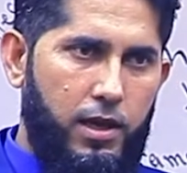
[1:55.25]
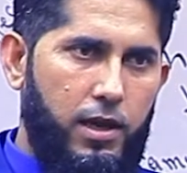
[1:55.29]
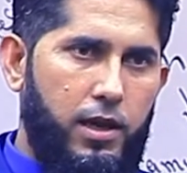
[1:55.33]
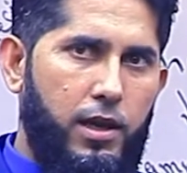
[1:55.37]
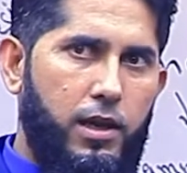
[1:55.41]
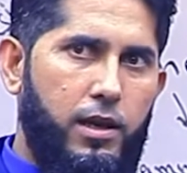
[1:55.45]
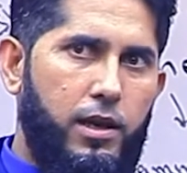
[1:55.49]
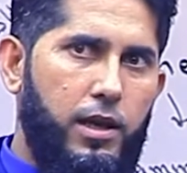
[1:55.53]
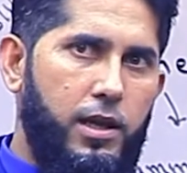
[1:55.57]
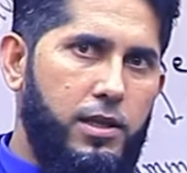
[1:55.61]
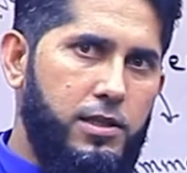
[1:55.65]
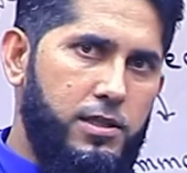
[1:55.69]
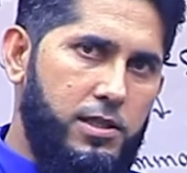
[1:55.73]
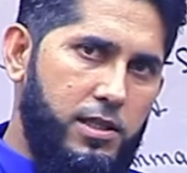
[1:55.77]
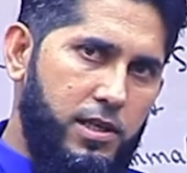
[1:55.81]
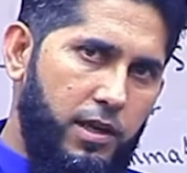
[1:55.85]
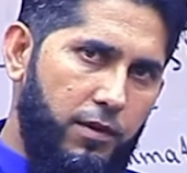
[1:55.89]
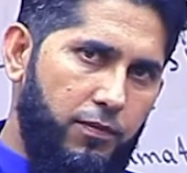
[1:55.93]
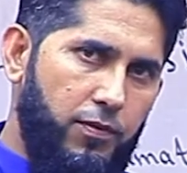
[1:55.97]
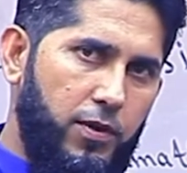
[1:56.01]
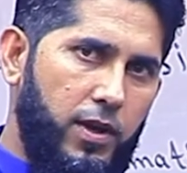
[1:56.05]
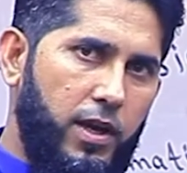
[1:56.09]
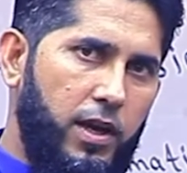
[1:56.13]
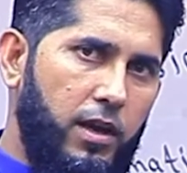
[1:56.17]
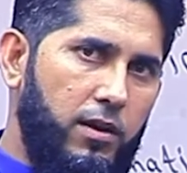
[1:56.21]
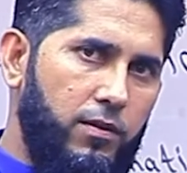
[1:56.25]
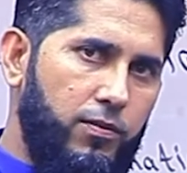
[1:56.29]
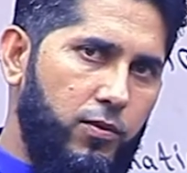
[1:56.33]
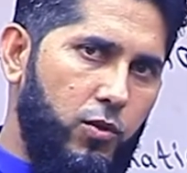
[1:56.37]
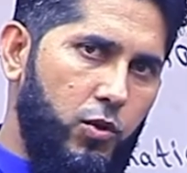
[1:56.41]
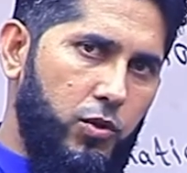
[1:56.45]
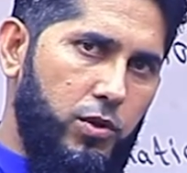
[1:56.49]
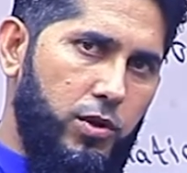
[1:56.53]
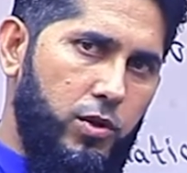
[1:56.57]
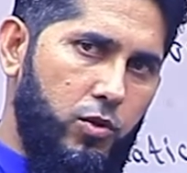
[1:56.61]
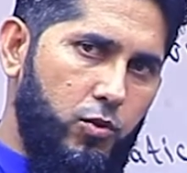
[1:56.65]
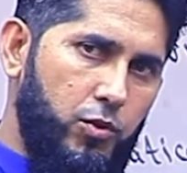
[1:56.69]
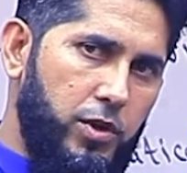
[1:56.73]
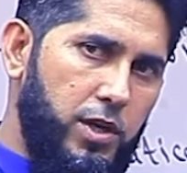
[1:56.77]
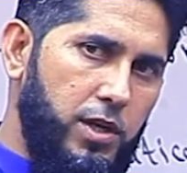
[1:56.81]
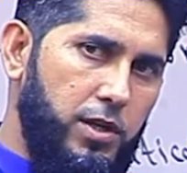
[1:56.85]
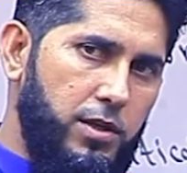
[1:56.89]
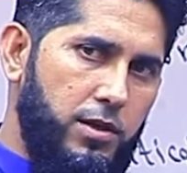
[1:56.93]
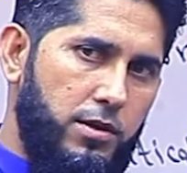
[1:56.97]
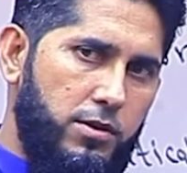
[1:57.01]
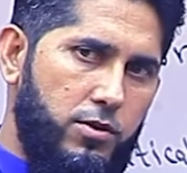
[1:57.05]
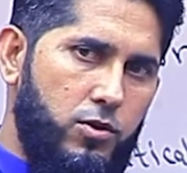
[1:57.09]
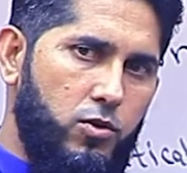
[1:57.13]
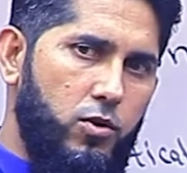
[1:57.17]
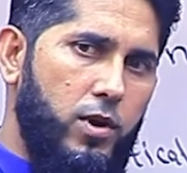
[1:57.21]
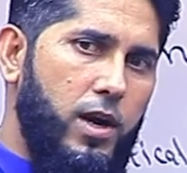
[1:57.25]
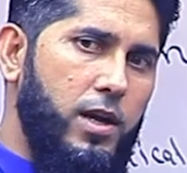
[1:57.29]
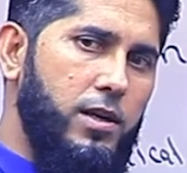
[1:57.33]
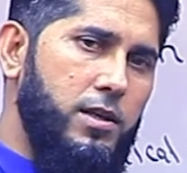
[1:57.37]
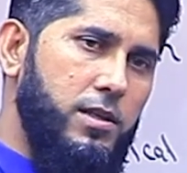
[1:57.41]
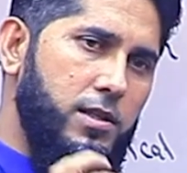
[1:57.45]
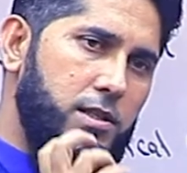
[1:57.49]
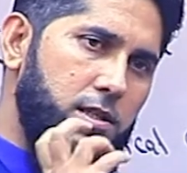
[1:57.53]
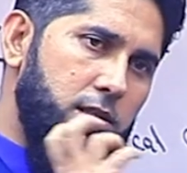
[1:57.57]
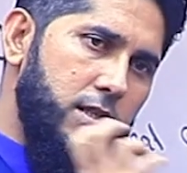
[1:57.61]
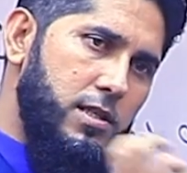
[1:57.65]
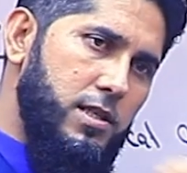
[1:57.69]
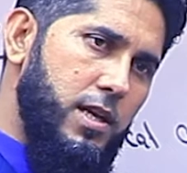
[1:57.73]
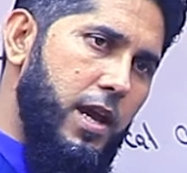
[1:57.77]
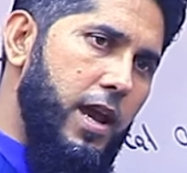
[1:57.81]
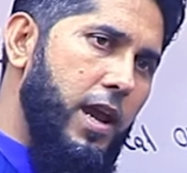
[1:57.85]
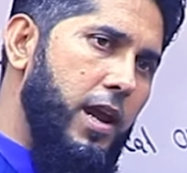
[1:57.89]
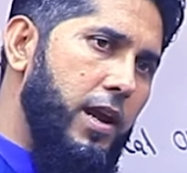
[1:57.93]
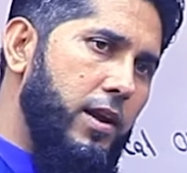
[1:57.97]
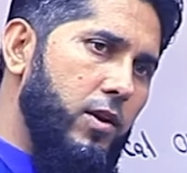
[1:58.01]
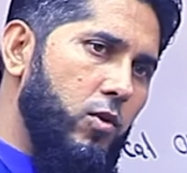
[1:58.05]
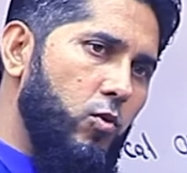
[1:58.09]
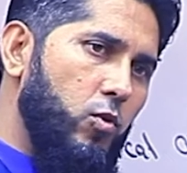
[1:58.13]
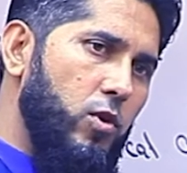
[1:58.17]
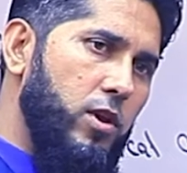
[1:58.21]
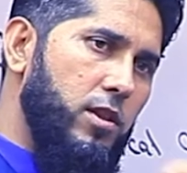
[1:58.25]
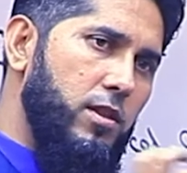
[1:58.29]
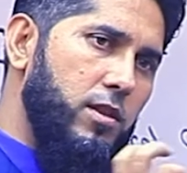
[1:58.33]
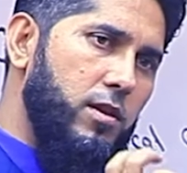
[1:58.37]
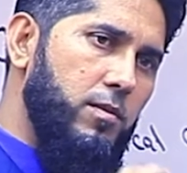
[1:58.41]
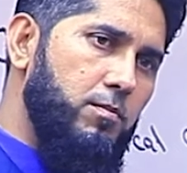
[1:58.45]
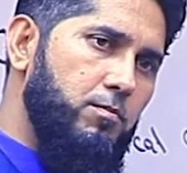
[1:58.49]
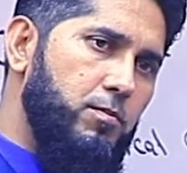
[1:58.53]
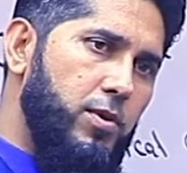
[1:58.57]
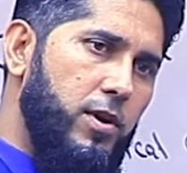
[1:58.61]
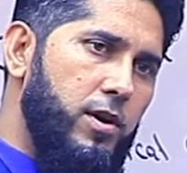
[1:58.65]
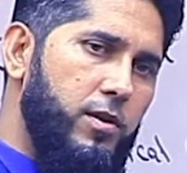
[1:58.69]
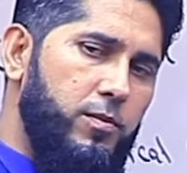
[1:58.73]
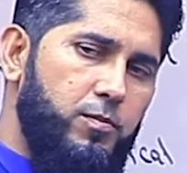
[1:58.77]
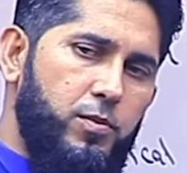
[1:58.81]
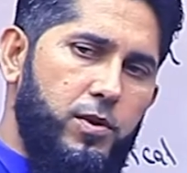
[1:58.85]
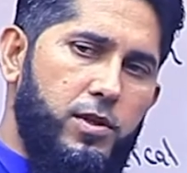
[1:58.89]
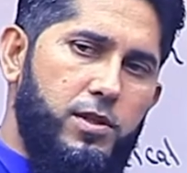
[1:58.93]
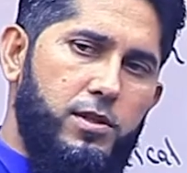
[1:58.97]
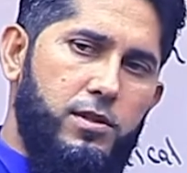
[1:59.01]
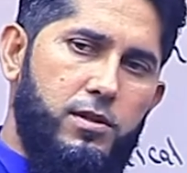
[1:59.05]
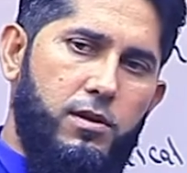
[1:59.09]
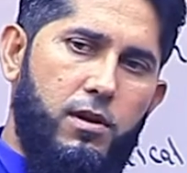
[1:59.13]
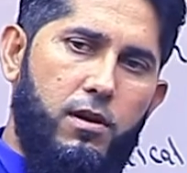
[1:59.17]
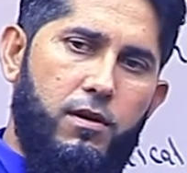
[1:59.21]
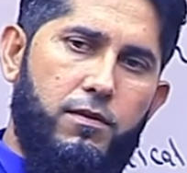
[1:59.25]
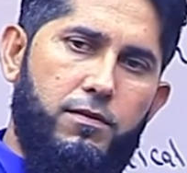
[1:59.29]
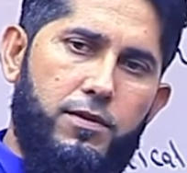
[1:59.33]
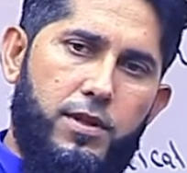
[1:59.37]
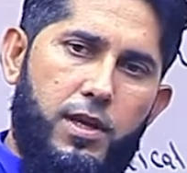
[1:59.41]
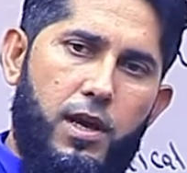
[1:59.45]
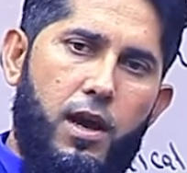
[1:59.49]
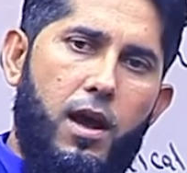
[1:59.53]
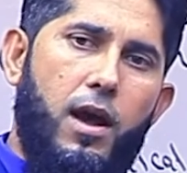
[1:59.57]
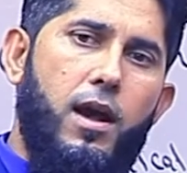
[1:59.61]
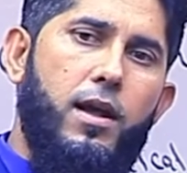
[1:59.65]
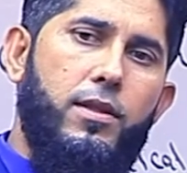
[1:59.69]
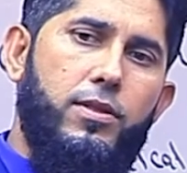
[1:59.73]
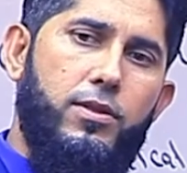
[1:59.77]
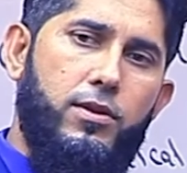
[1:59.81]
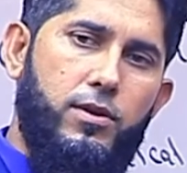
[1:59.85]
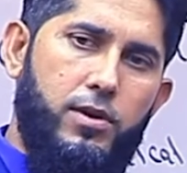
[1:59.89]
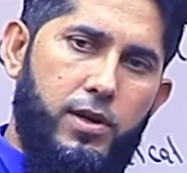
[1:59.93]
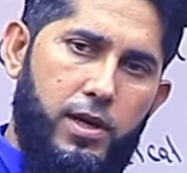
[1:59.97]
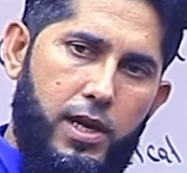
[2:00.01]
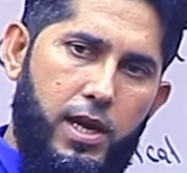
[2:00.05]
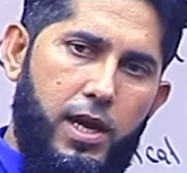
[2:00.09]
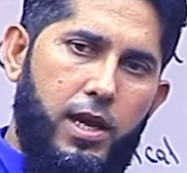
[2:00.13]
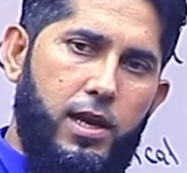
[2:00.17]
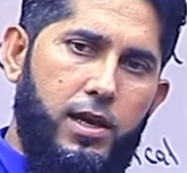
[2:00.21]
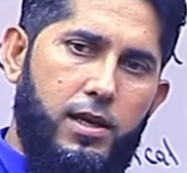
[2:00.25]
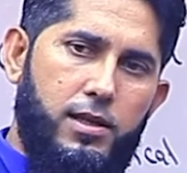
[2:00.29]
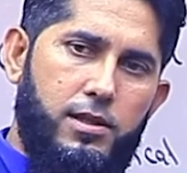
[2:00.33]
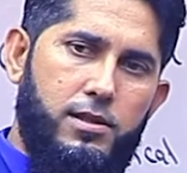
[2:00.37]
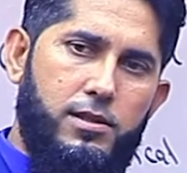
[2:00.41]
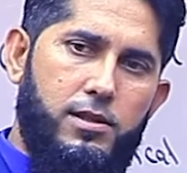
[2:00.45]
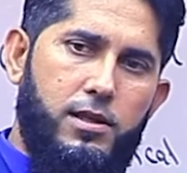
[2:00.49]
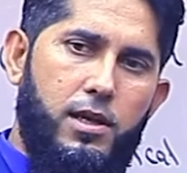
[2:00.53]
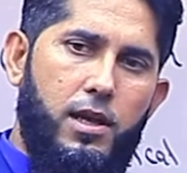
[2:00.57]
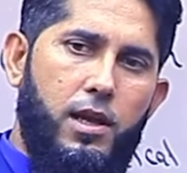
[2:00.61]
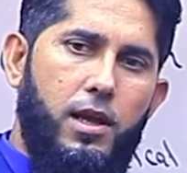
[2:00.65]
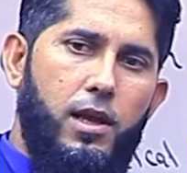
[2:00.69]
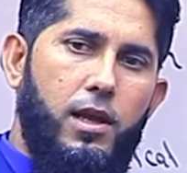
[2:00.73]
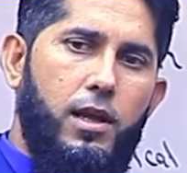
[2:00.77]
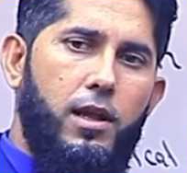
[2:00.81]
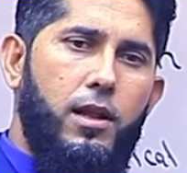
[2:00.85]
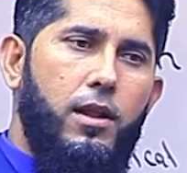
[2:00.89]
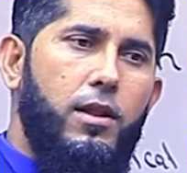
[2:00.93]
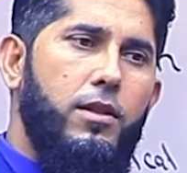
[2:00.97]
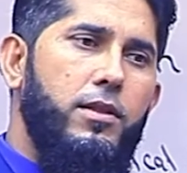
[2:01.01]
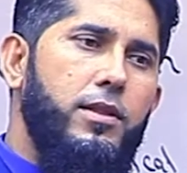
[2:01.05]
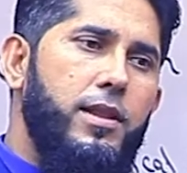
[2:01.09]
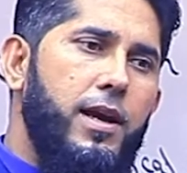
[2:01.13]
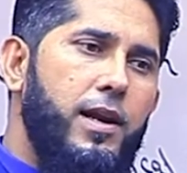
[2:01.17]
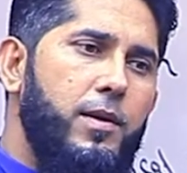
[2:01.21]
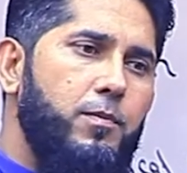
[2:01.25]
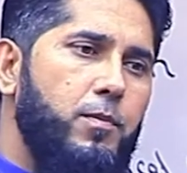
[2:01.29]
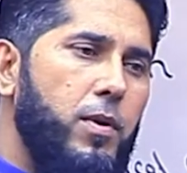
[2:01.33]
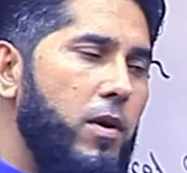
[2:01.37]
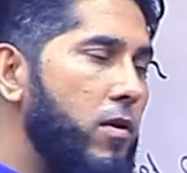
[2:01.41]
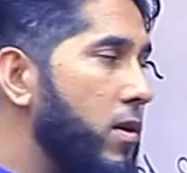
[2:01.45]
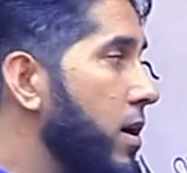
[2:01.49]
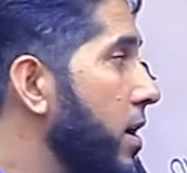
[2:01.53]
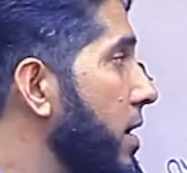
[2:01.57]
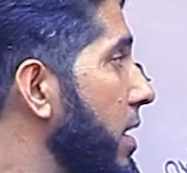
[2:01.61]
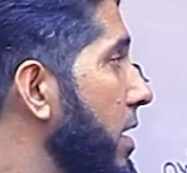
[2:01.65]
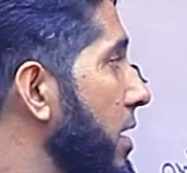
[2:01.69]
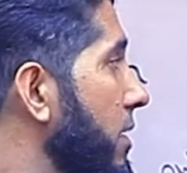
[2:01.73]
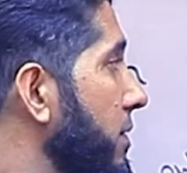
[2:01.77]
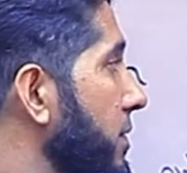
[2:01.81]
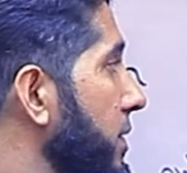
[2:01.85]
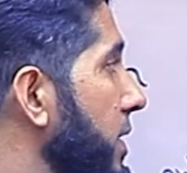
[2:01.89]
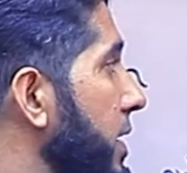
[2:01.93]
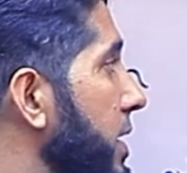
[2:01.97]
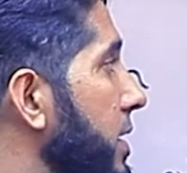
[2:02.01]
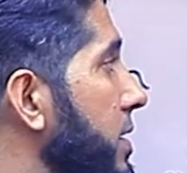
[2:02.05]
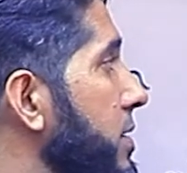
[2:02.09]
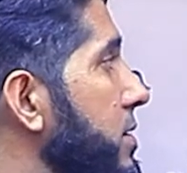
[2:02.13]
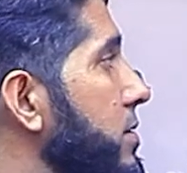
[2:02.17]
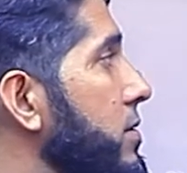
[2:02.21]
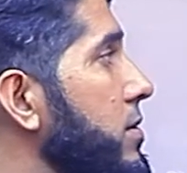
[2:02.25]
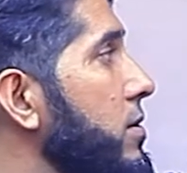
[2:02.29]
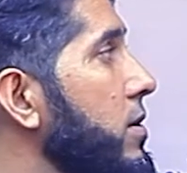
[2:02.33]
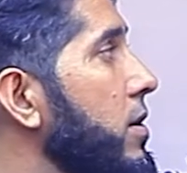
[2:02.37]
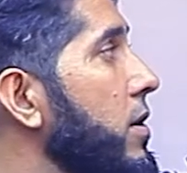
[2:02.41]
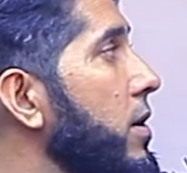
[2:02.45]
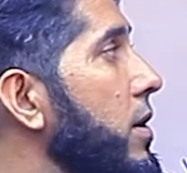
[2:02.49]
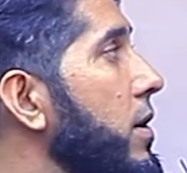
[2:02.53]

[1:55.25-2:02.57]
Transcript: and it's difficult for the reader to understand what the purpose of the author is, that paragraph is